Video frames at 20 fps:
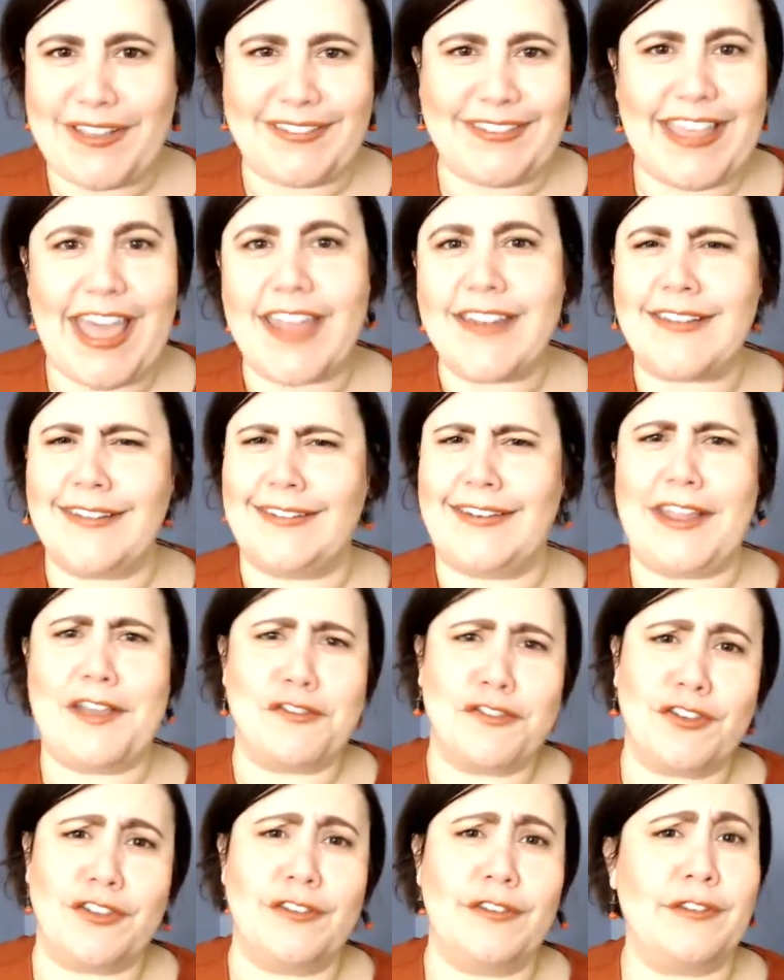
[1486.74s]
that doesn't
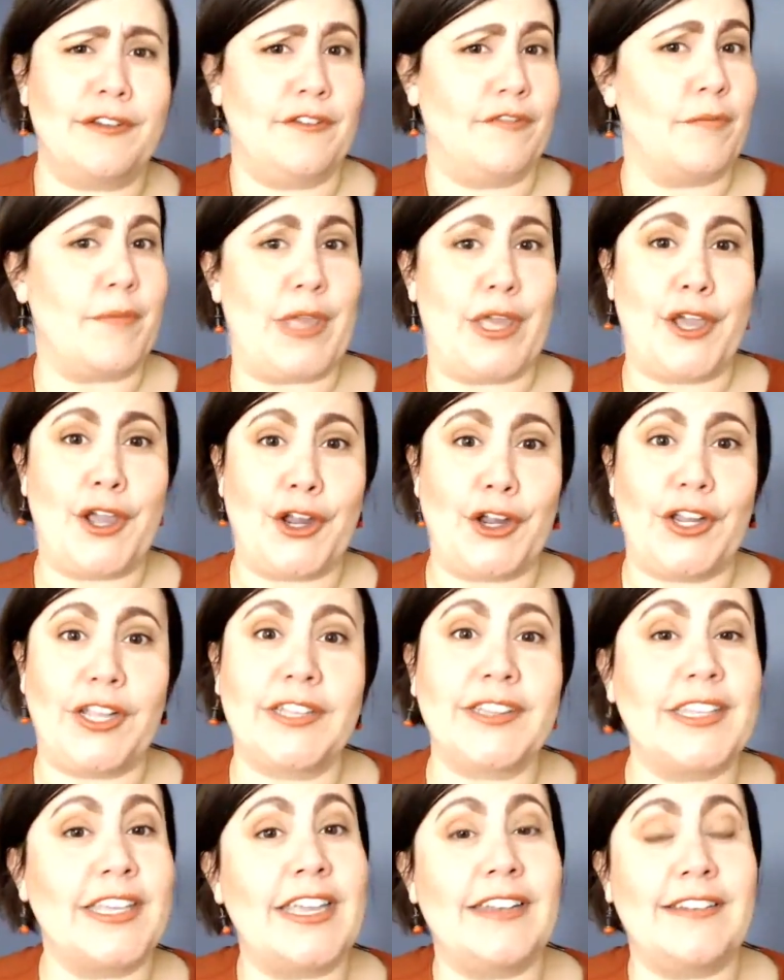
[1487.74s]
actually serve me
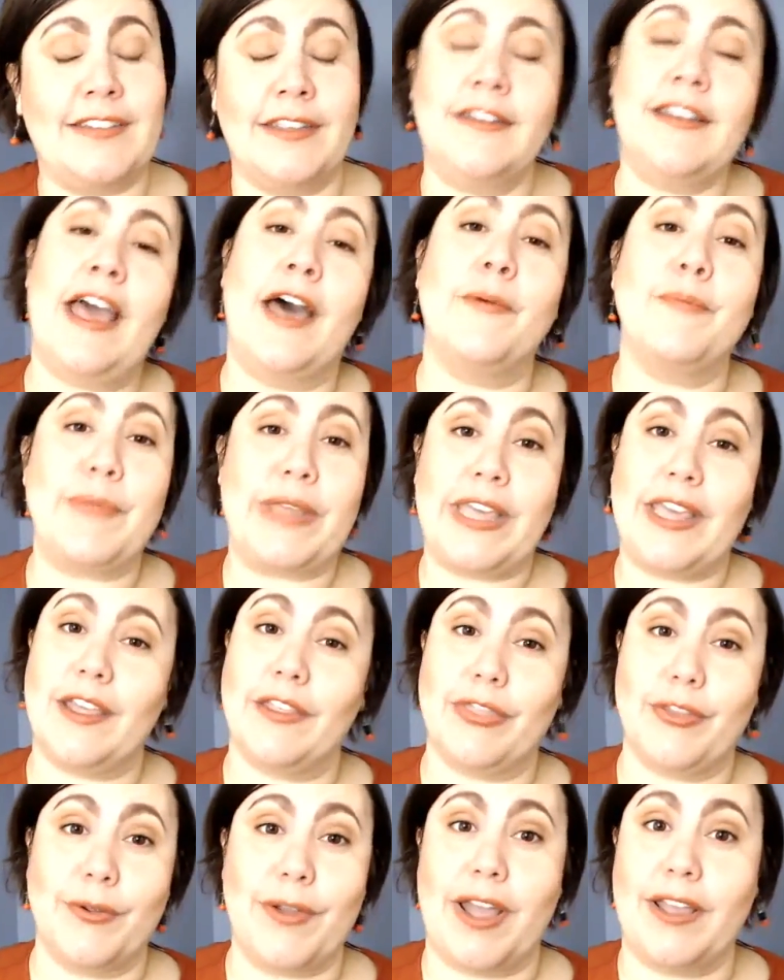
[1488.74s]
currently. It did help me
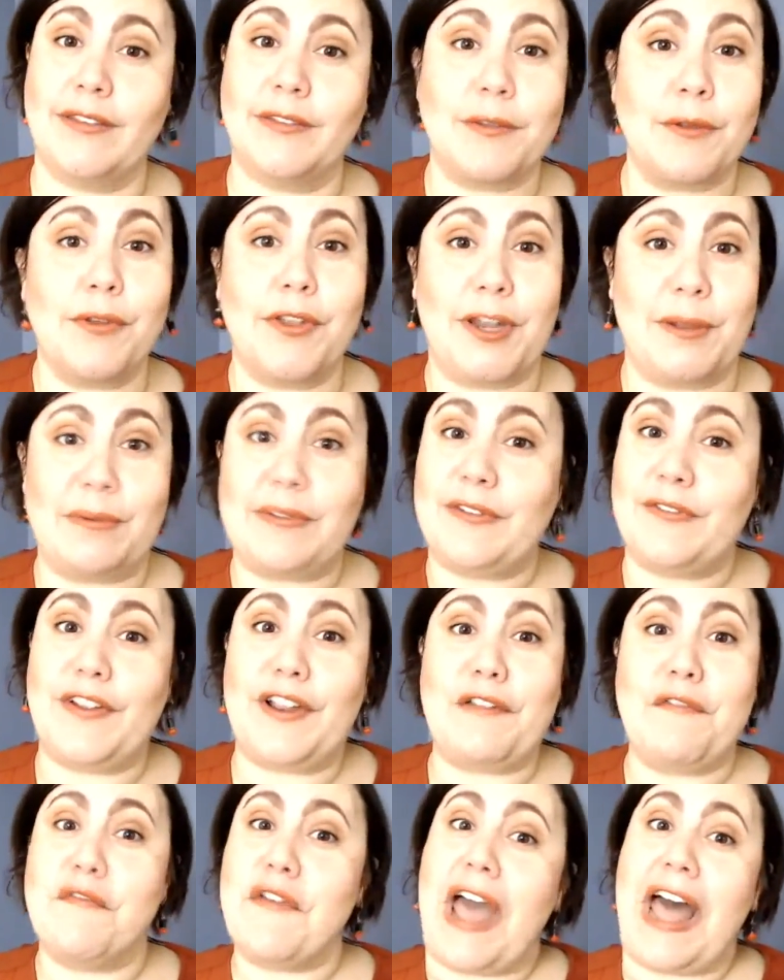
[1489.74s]
get through high school, and it was a
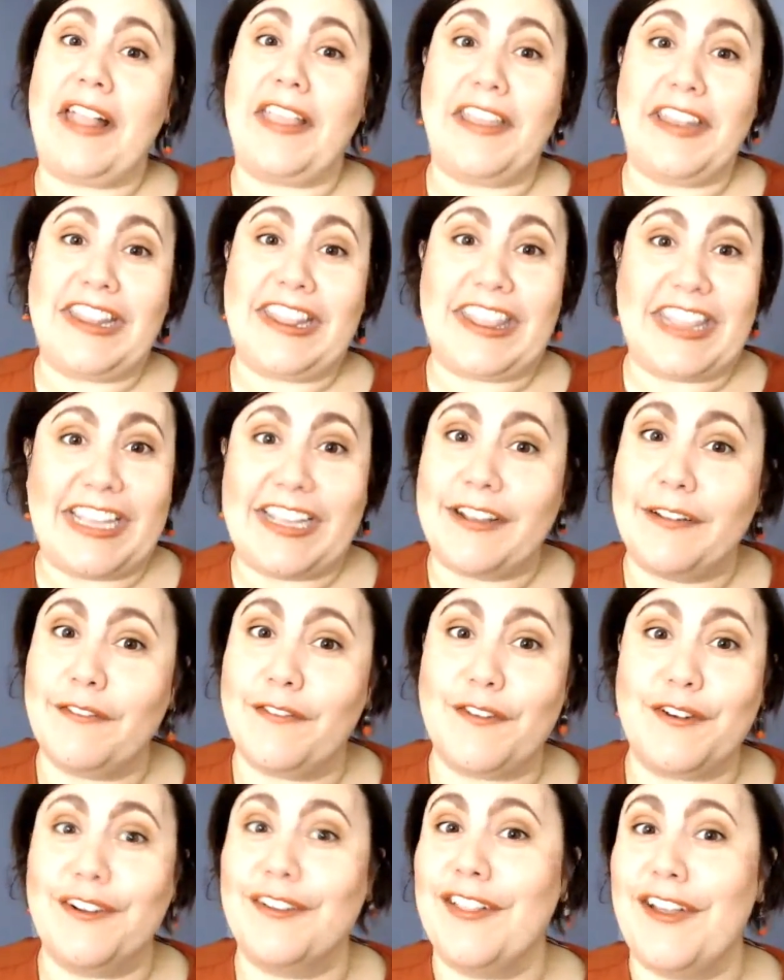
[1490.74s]
very valid thing
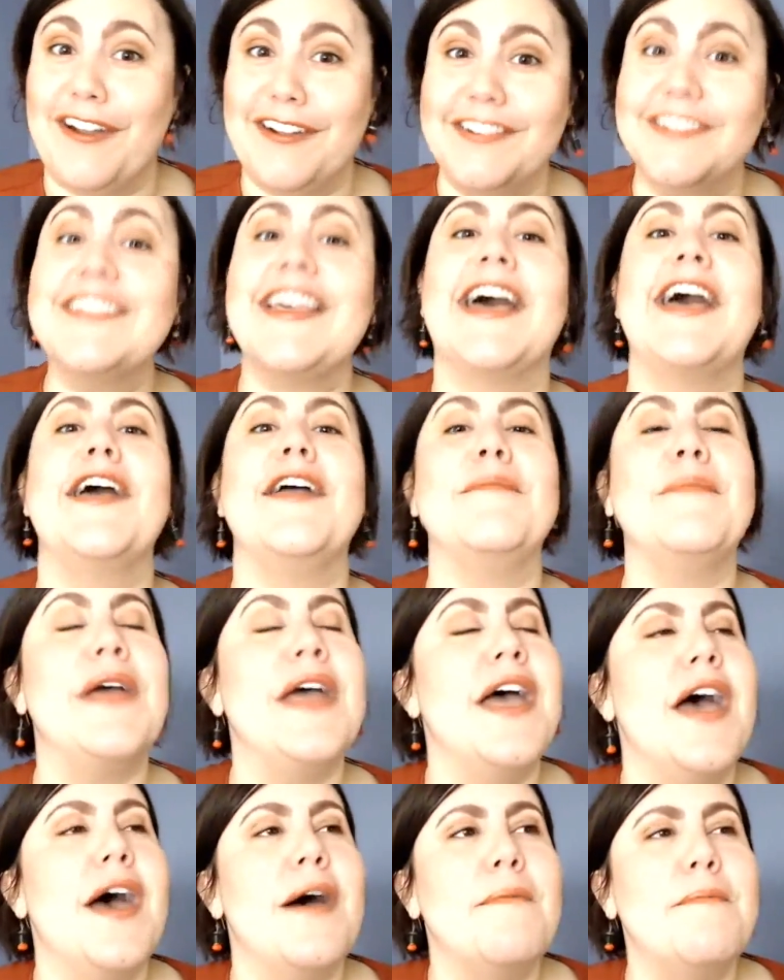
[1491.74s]
for a long time.
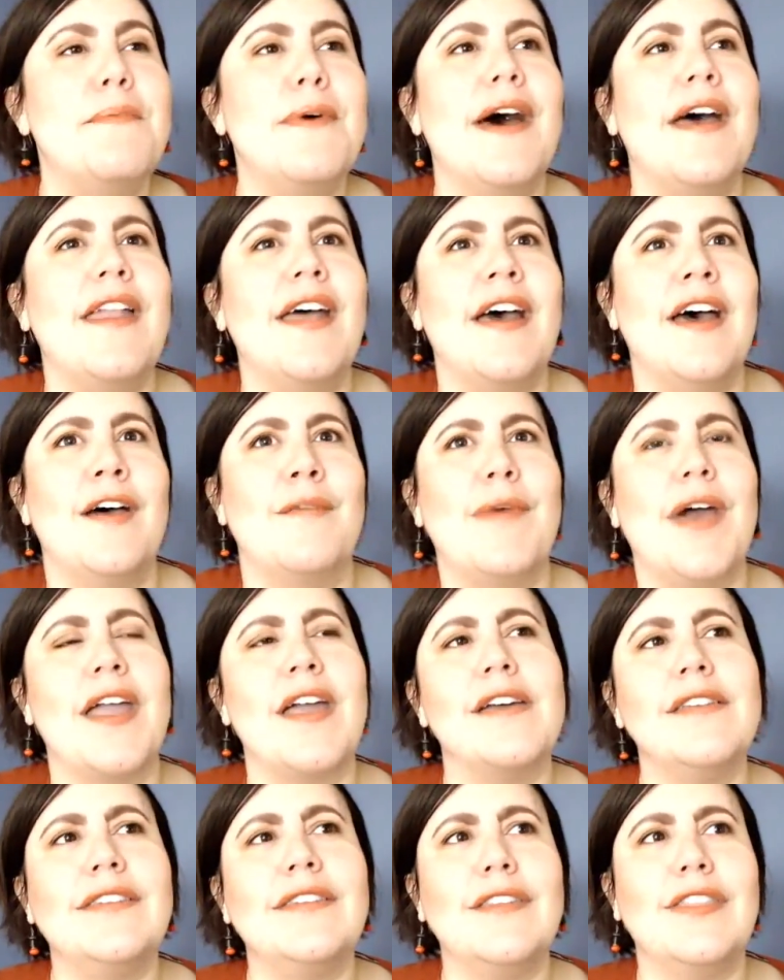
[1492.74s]
But I
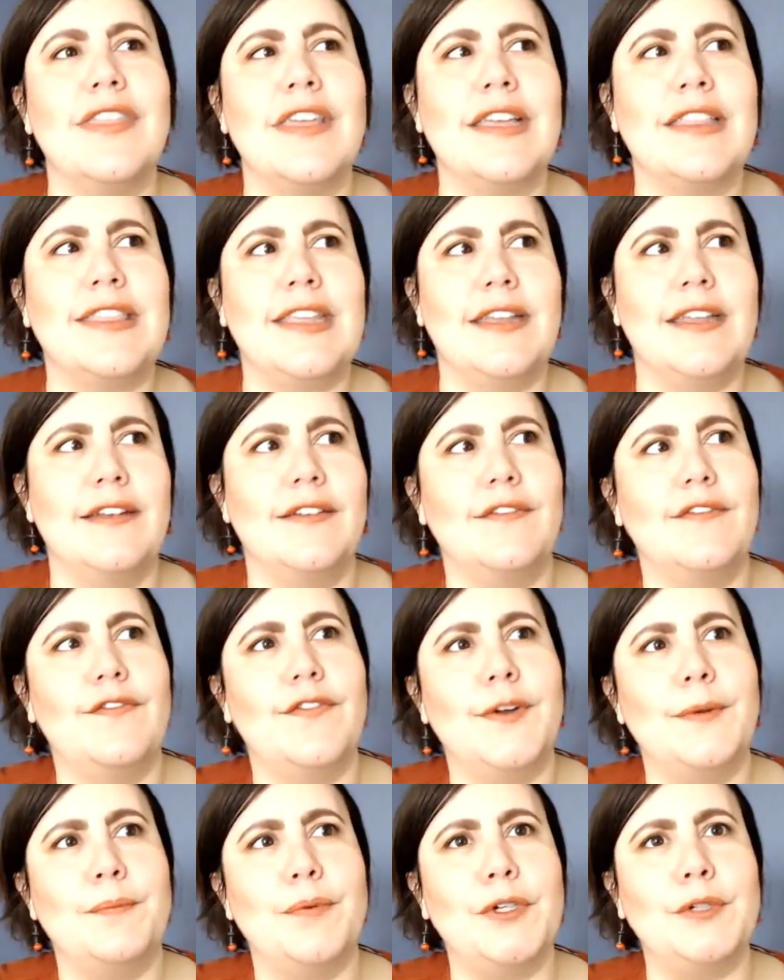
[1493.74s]
also think that
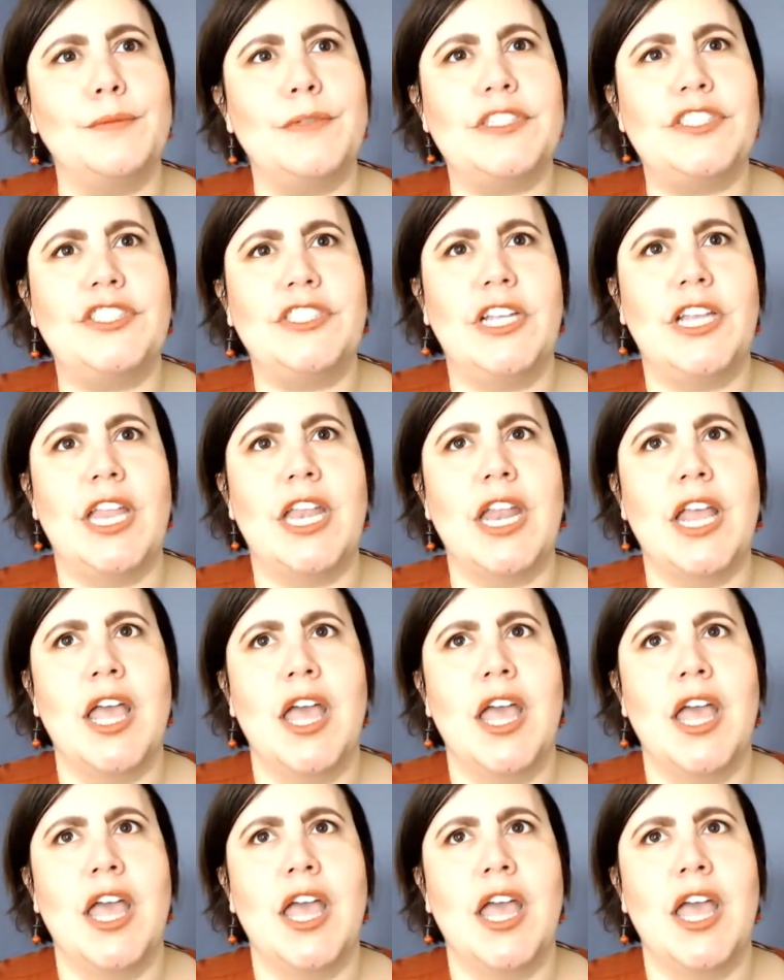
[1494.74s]
for permission,